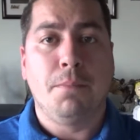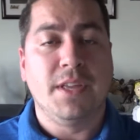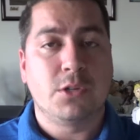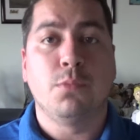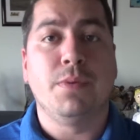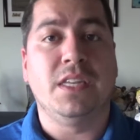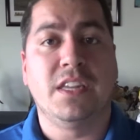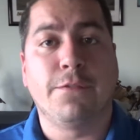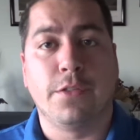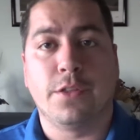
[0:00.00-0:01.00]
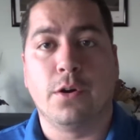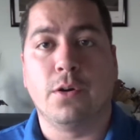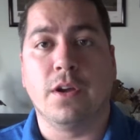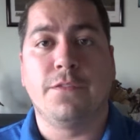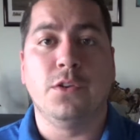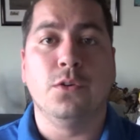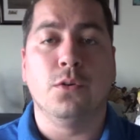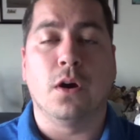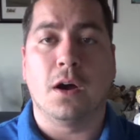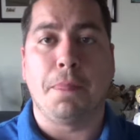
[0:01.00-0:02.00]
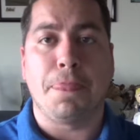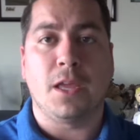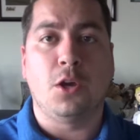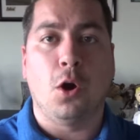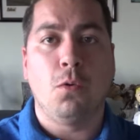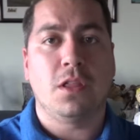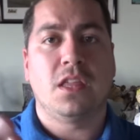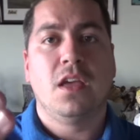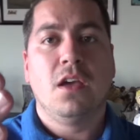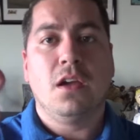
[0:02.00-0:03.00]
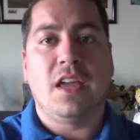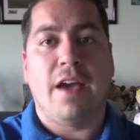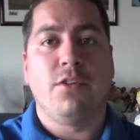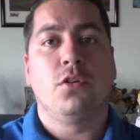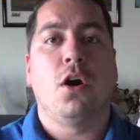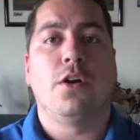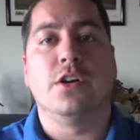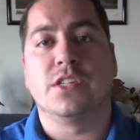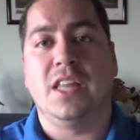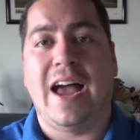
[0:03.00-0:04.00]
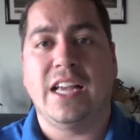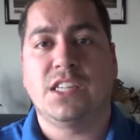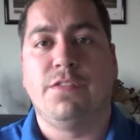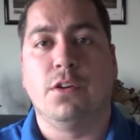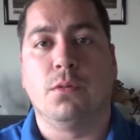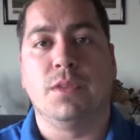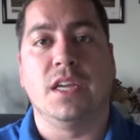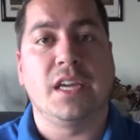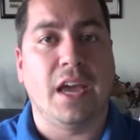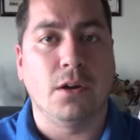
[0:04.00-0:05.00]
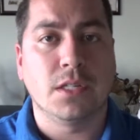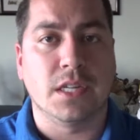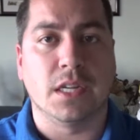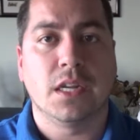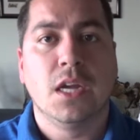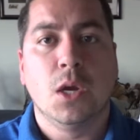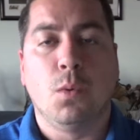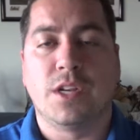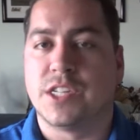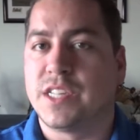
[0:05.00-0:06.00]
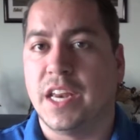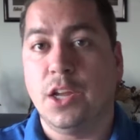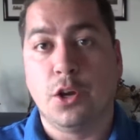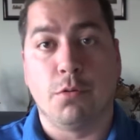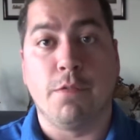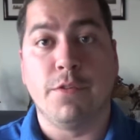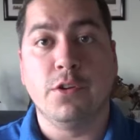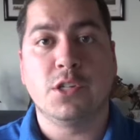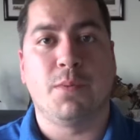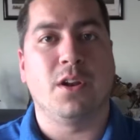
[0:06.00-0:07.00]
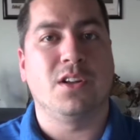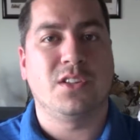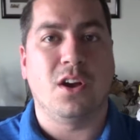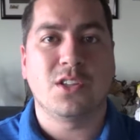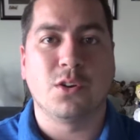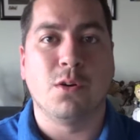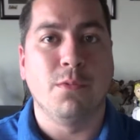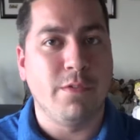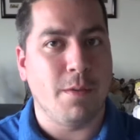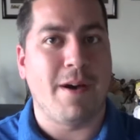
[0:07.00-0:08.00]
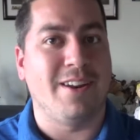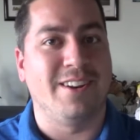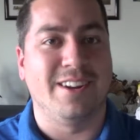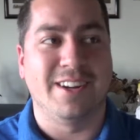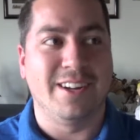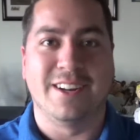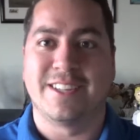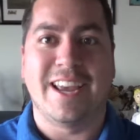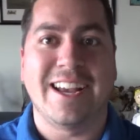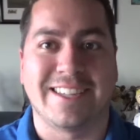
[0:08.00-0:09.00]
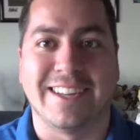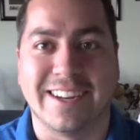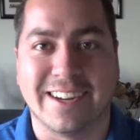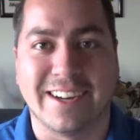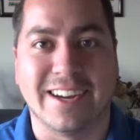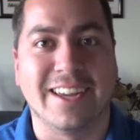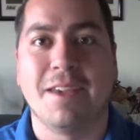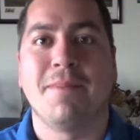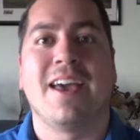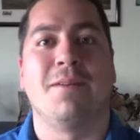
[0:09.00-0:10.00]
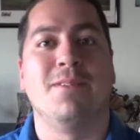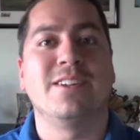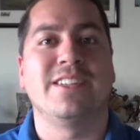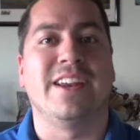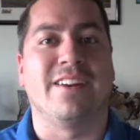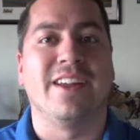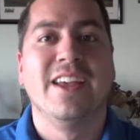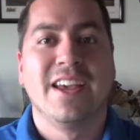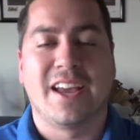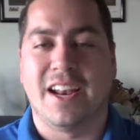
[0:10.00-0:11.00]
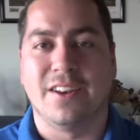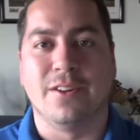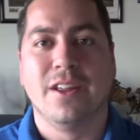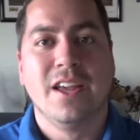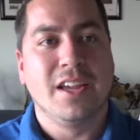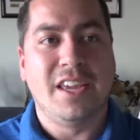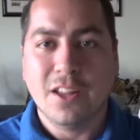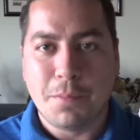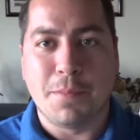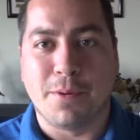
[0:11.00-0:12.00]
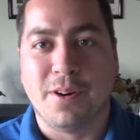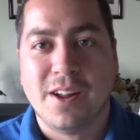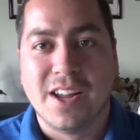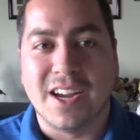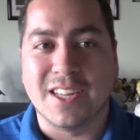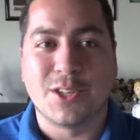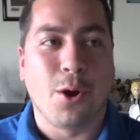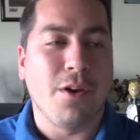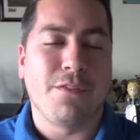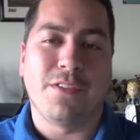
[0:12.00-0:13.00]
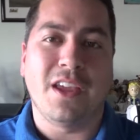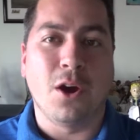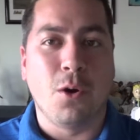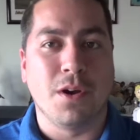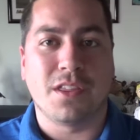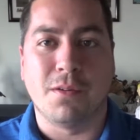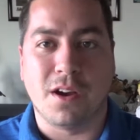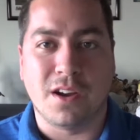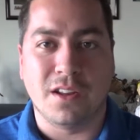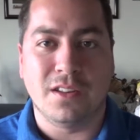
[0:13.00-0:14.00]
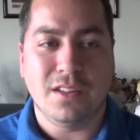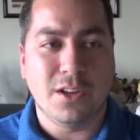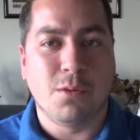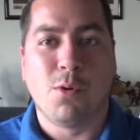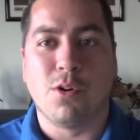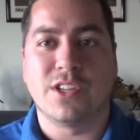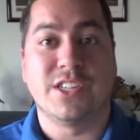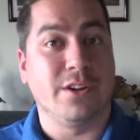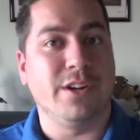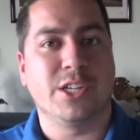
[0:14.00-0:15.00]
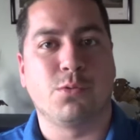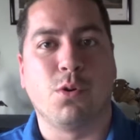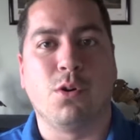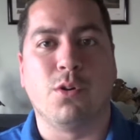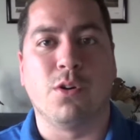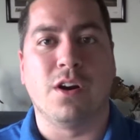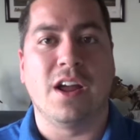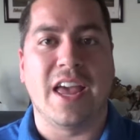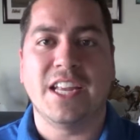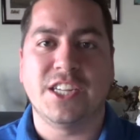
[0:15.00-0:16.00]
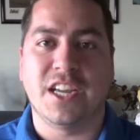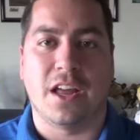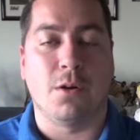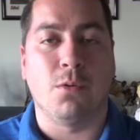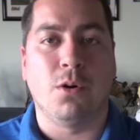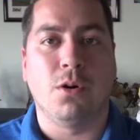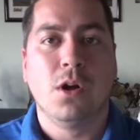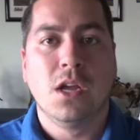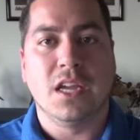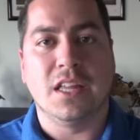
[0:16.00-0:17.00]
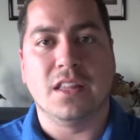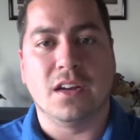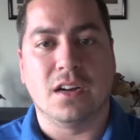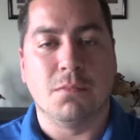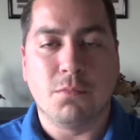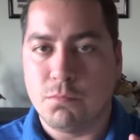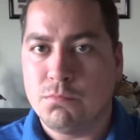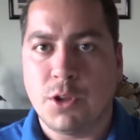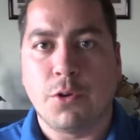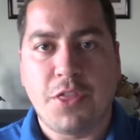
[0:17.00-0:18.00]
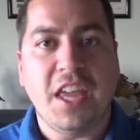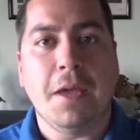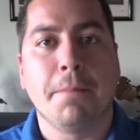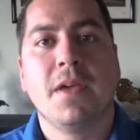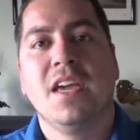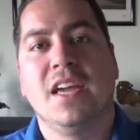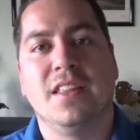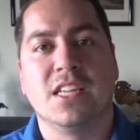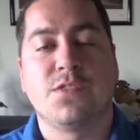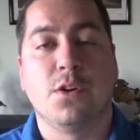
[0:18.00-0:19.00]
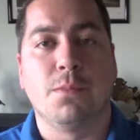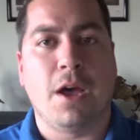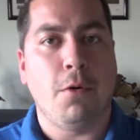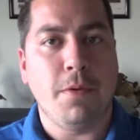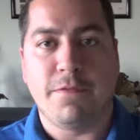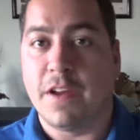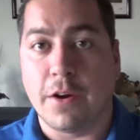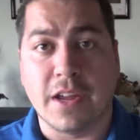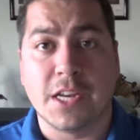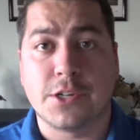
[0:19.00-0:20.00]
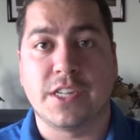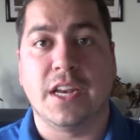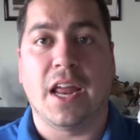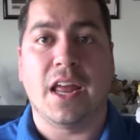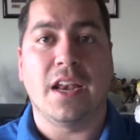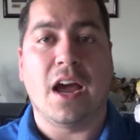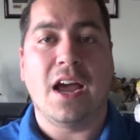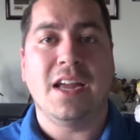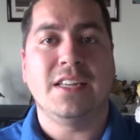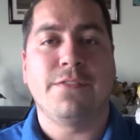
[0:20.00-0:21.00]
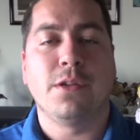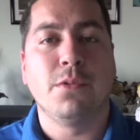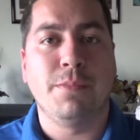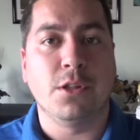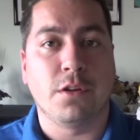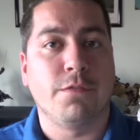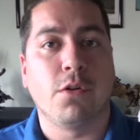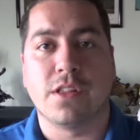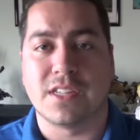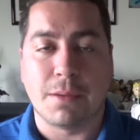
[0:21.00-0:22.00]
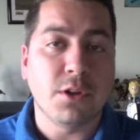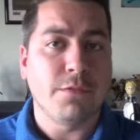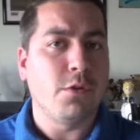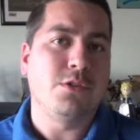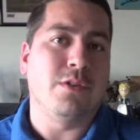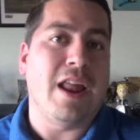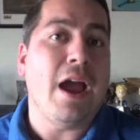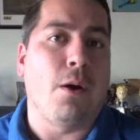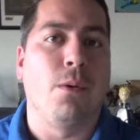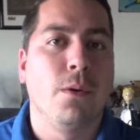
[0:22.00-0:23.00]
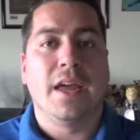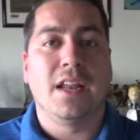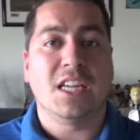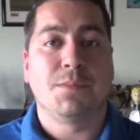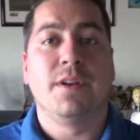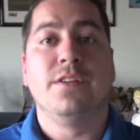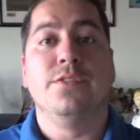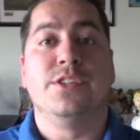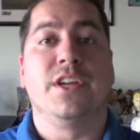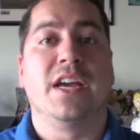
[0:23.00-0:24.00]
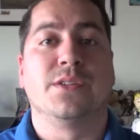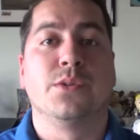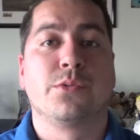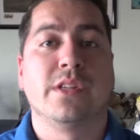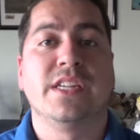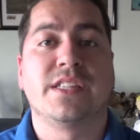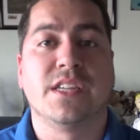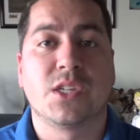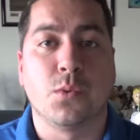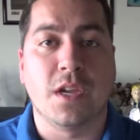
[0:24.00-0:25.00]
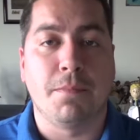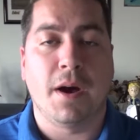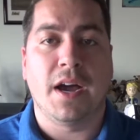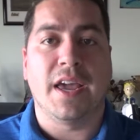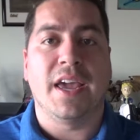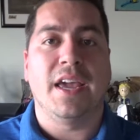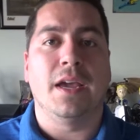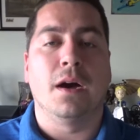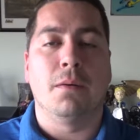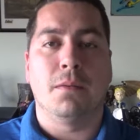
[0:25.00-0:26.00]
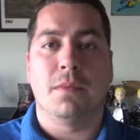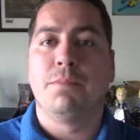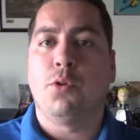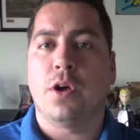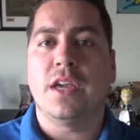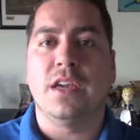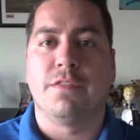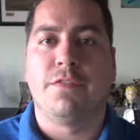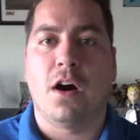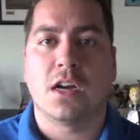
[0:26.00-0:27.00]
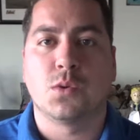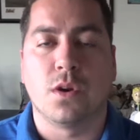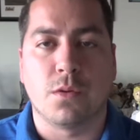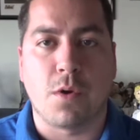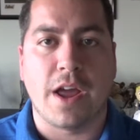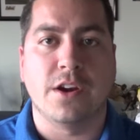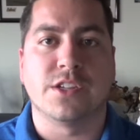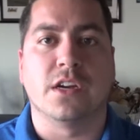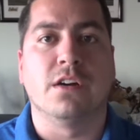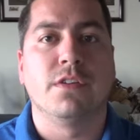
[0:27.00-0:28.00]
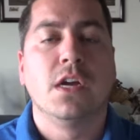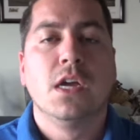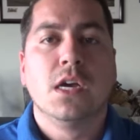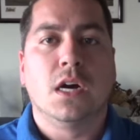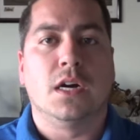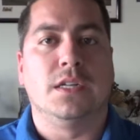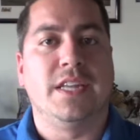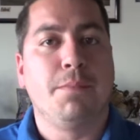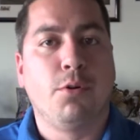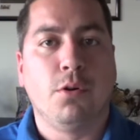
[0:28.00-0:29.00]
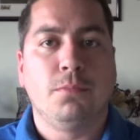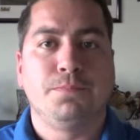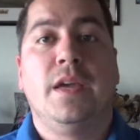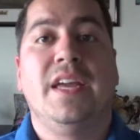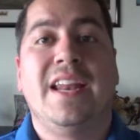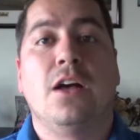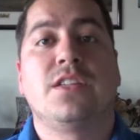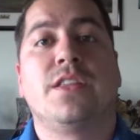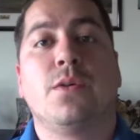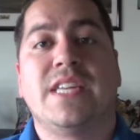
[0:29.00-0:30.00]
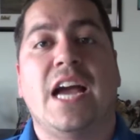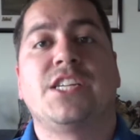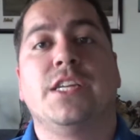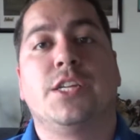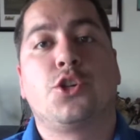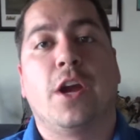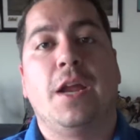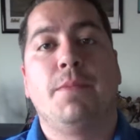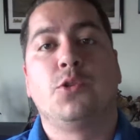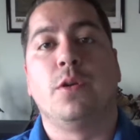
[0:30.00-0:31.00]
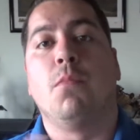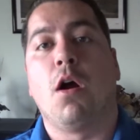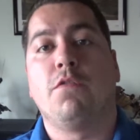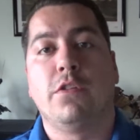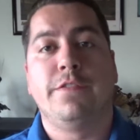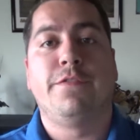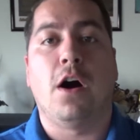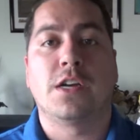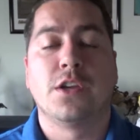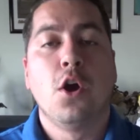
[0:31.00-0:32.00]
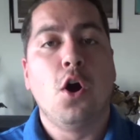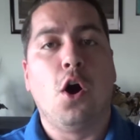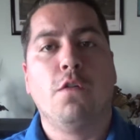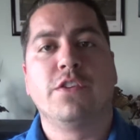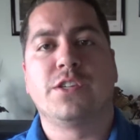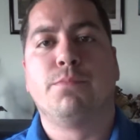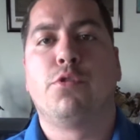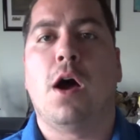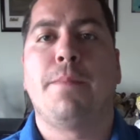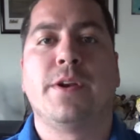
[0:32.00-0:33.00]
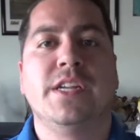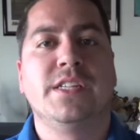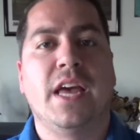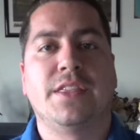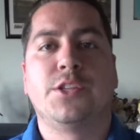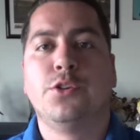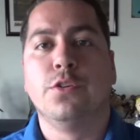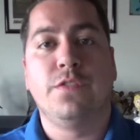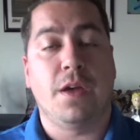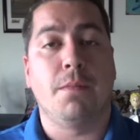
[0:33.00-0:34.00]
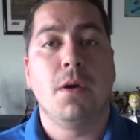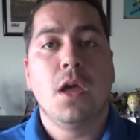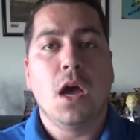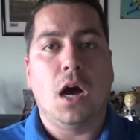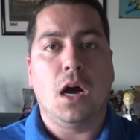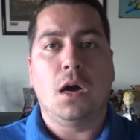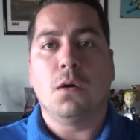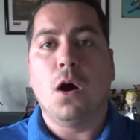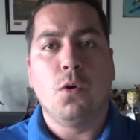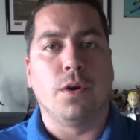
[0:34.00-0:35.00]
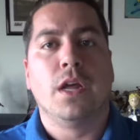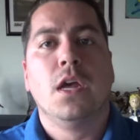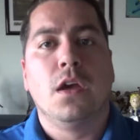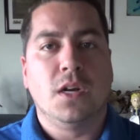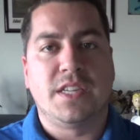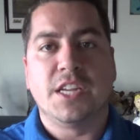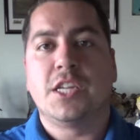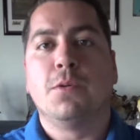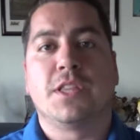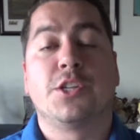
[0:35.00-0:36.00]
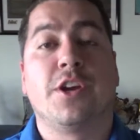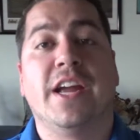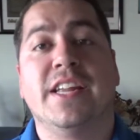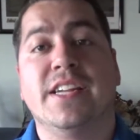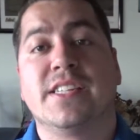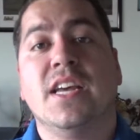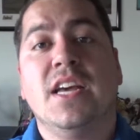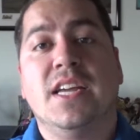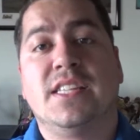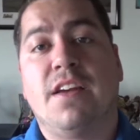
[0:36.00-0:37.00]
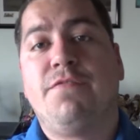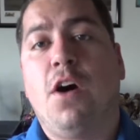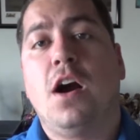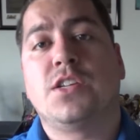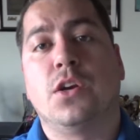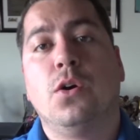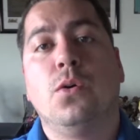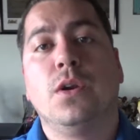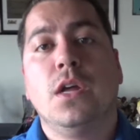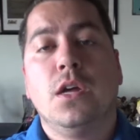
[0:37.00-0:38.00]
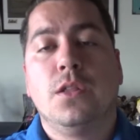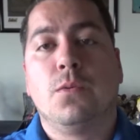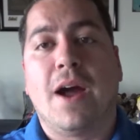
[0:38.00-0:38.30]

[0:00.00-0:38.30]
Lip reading: This would be different though if you go with Gavin O'Connor's last film, The Accountant, which is getting good reviews, but it's also a movie about an assassin, a hitman, a mercenary kind of dude, killing people. So if they go with a little more serious role or an edgy kind of role in theme in this film, that would be very interesting, and I definitely would be looking forward to this. I'm looking forward to it now. And last bit of news, you guys, it was released this week by a employee of Fox, one of the writers of Deadpool. He announced that there was actually a trade between Marvel and Fox over some properties that the two of them owned. Essentially what the trade is that Fox owned the